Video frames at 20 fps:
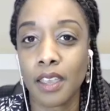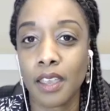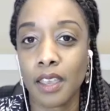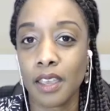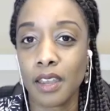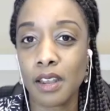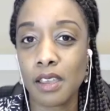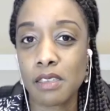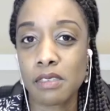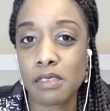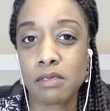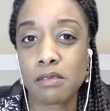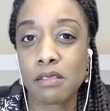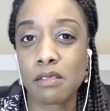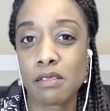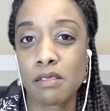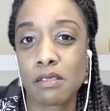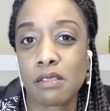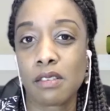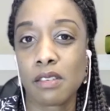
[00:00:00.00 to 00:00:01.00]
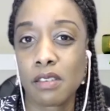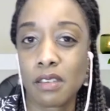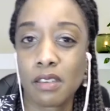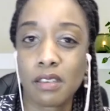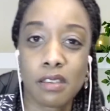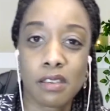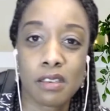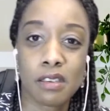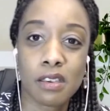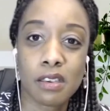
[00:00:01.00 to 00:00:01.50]
And I thought,
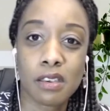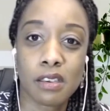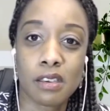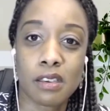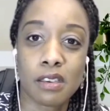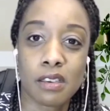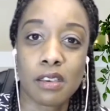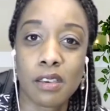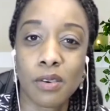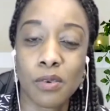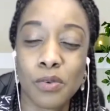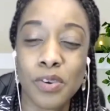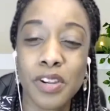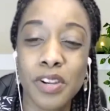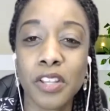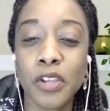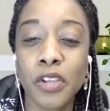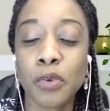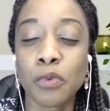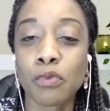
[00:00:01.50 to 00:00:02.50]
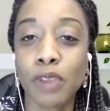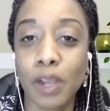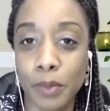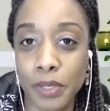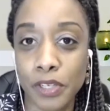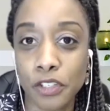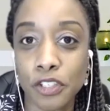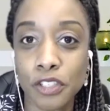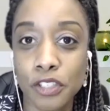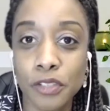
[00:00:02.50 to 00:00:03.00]
what a load of
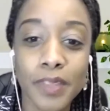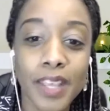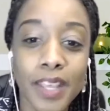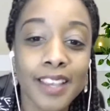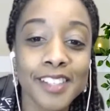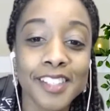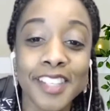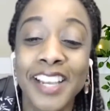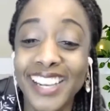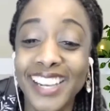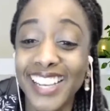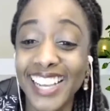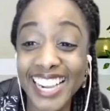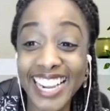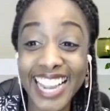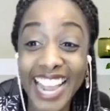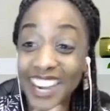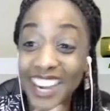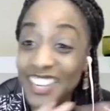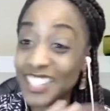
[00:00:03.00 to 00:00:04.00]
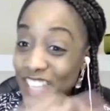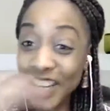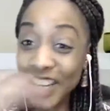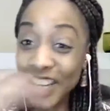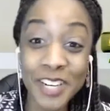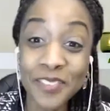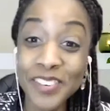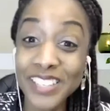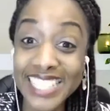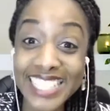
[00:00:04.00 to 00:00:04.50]
rubbish. I
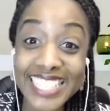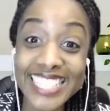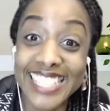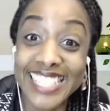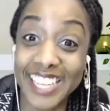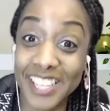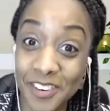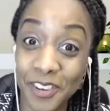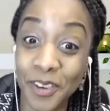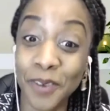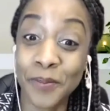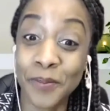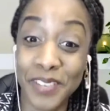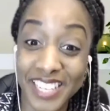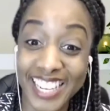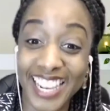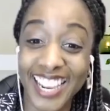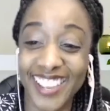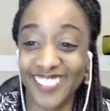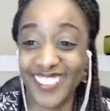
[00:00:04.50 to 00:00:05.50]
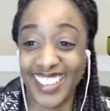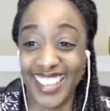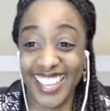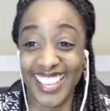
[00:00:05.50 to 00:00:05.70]
genuinely did not believe it.